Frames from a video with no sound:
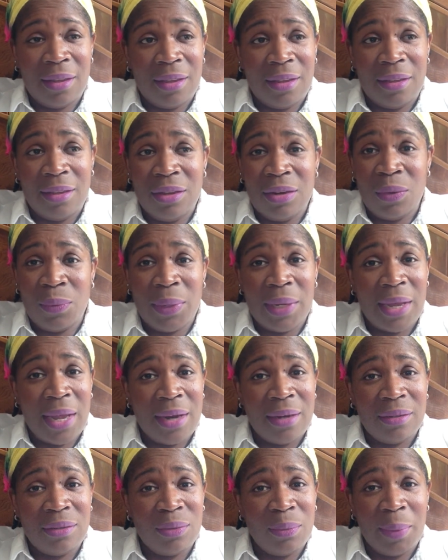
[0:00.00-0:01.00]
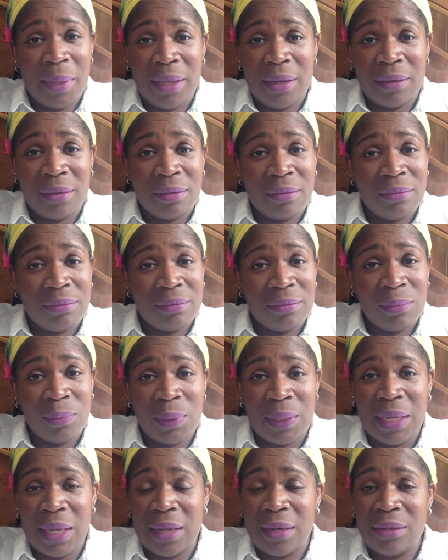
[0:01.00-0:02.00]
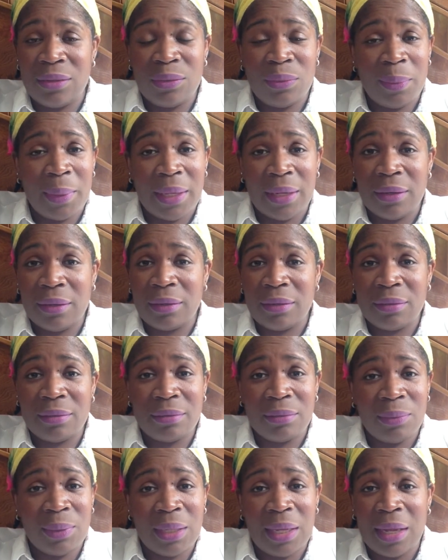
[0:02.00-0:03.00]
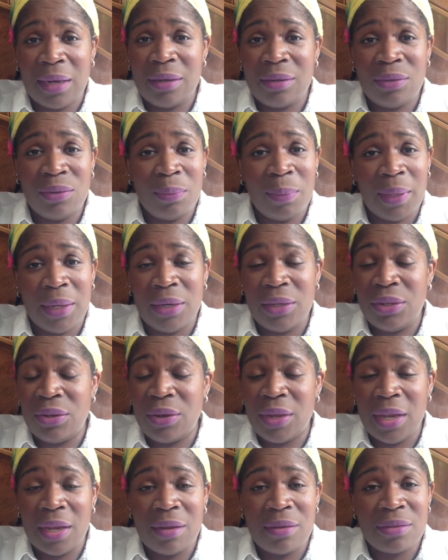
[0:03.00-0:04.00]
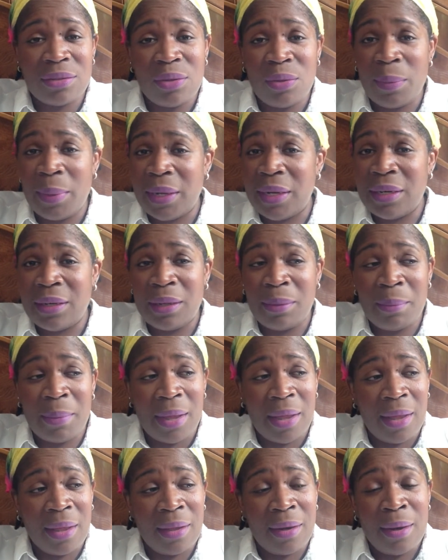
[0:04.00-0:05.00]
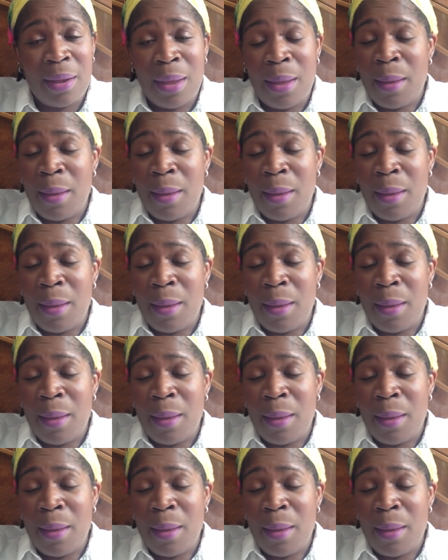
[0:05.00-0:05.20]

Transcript: we got to do better. We got to do better. We got to do better. Your hair is no better than mine.